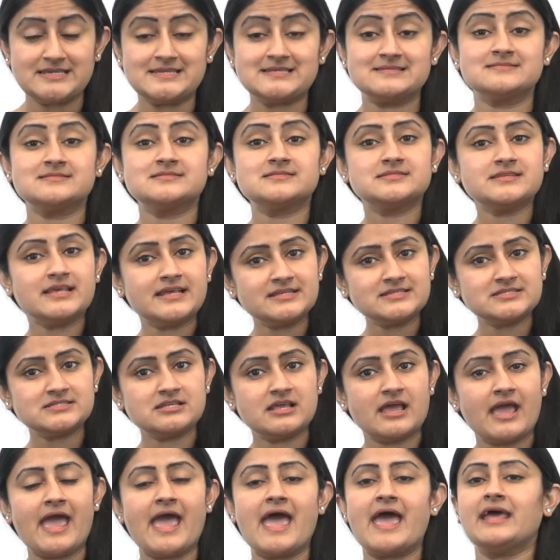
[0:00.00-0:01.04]
in 6th
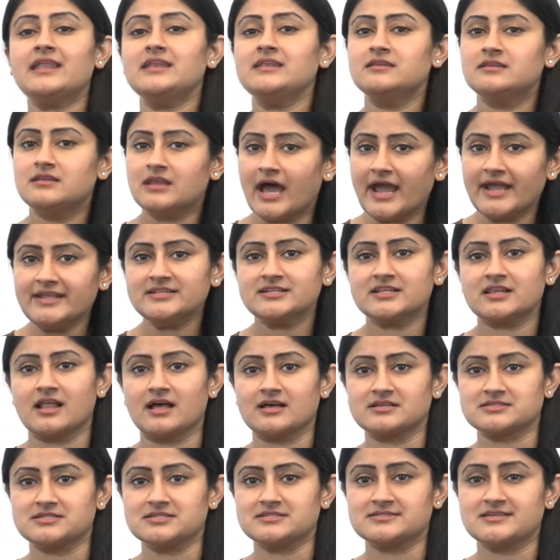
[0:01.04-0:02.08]
and 9th
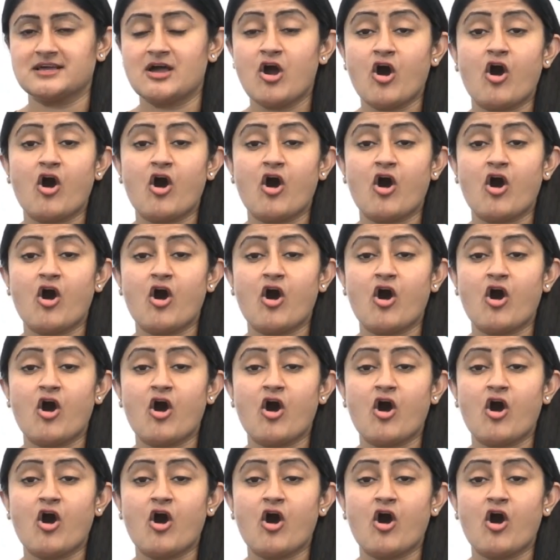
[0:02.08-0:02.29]
classes